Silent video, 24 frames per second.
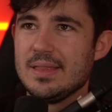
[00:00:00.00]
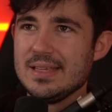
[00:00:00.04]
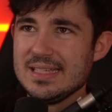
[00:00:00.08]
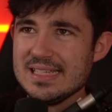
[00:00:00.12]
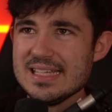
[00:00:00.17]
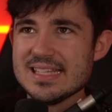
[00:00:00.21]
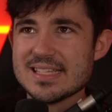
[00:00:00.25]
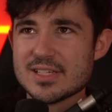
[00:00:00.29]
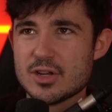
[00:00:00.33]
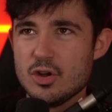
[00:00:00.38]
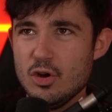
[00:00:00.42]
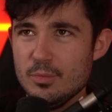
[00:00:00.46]
This
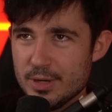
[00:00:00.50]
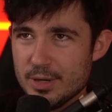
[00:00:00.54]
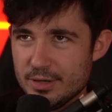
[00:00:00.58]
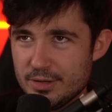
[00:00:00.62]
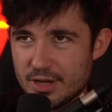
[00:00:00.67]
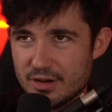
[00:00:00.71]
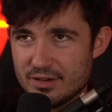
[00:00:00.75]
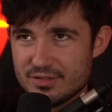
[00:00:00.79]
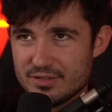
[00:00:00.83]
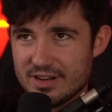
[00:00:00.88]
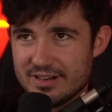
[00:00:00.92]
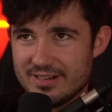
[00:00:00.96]
is a cool
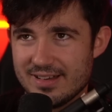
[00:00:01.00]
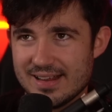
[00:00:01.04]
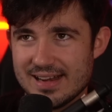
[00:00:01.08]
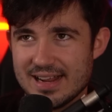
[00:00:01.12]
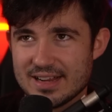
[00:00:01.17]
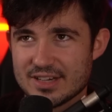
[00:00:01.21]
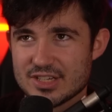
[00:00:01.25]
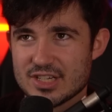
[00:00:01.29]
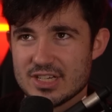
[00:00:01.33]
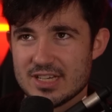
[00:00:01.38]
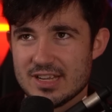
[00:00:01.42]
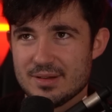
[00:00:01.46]
Moongo variant,
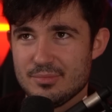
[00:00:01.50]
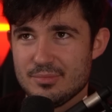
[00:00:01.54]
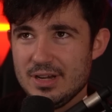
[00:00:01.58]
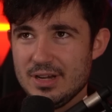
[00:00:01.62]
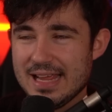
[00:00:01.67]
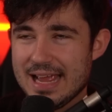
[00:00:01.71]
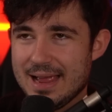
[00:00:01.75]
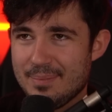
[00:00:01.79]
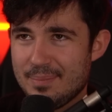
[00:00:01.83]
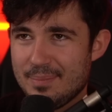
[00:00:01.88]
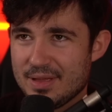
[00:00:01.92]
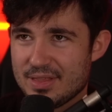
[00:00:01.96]
actually. I'm pretty
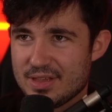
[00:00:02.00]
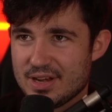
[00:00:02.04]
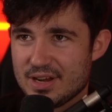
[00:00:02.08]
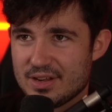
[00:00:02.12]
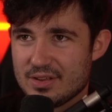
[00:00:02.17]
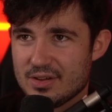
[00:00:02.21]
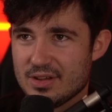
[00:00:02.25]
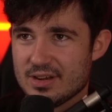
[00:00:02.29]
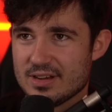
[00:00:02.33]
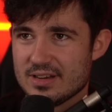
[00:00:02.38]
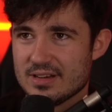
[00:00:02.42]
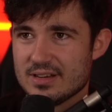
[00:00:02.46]
happy that I
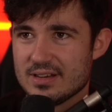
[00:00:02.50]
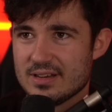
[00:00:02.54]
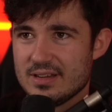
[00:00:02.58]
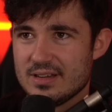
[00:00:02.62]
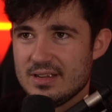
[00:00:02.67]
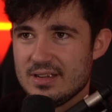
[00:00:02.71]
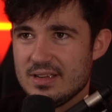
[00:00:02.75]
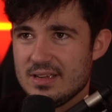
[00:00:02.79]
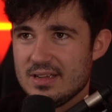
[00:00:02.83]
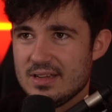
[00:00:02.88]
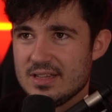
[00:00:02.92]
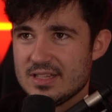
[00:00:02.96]
got it.
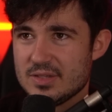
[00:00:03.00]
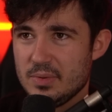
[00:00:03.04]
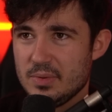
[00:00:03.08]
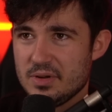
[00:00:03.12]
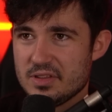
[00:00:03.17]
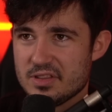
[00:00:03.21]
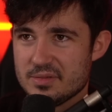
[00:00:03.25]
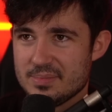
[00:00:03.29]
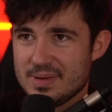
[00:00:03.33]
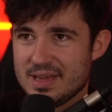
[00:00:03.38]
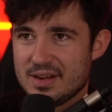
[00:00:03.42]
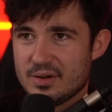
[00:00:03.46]
It's one of
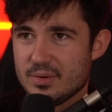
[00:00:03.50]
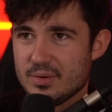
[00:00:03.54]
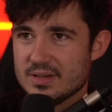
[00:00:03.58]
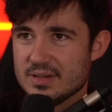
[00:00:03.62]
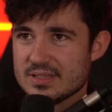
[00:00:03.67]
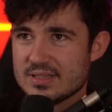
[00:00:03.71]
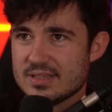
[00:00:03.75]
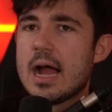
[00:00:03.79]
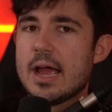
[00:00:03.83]
the better ones.